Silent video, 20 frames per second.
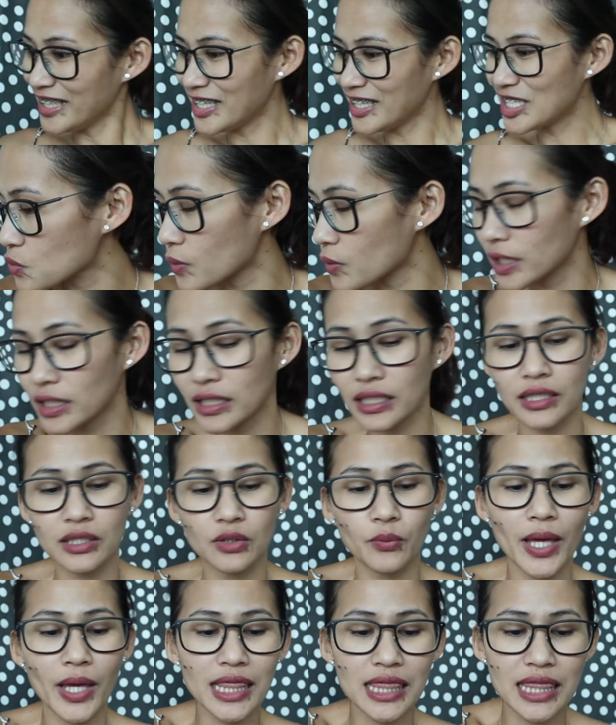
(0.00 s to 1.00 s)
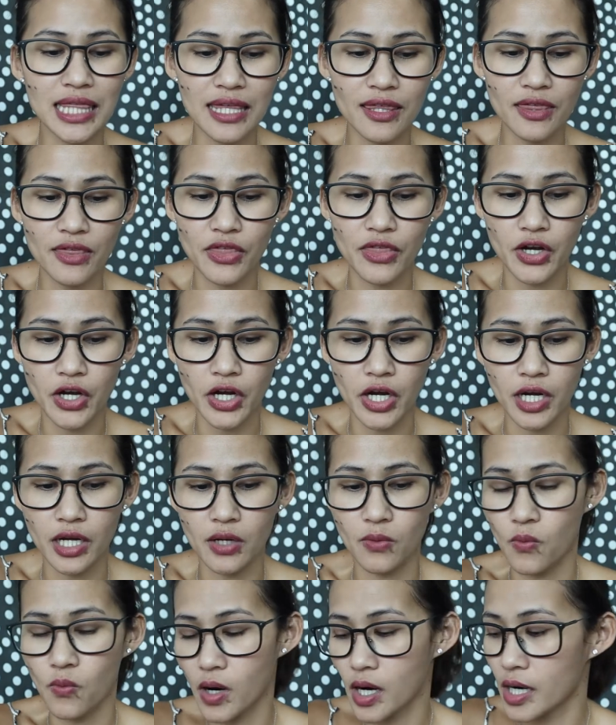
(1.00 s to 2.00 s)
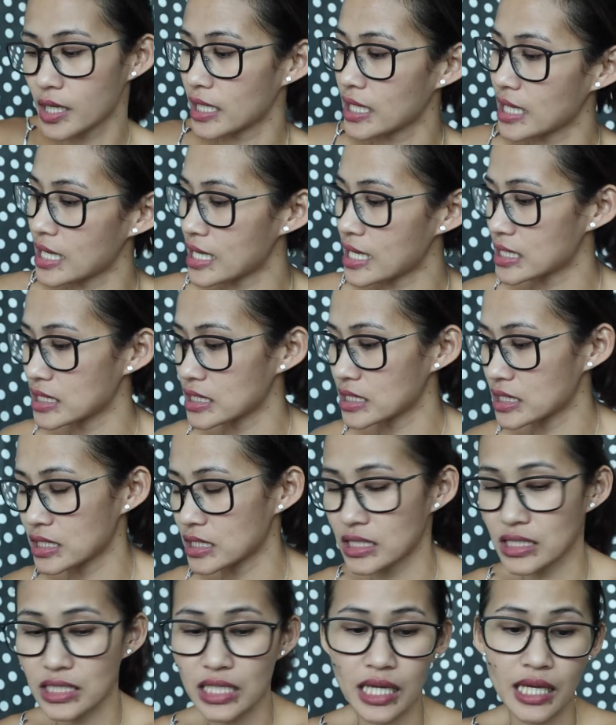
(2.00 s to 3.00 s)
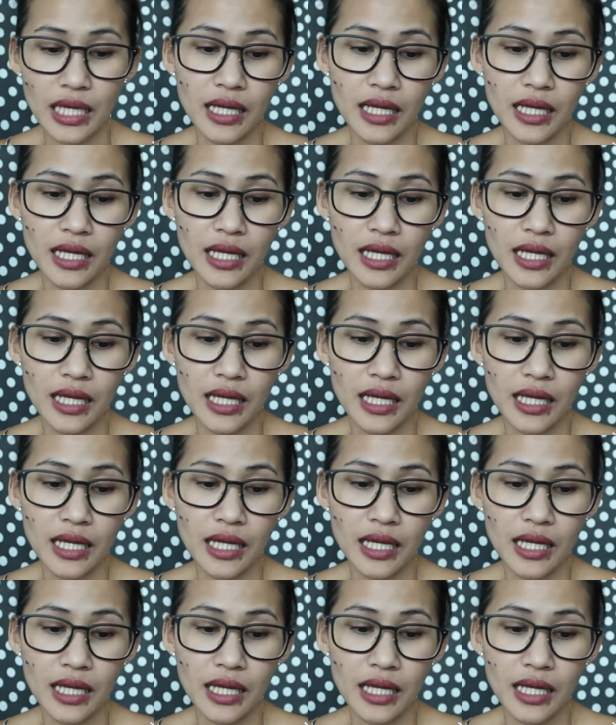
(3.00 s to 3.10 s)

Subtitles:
This one, the 23rd one, is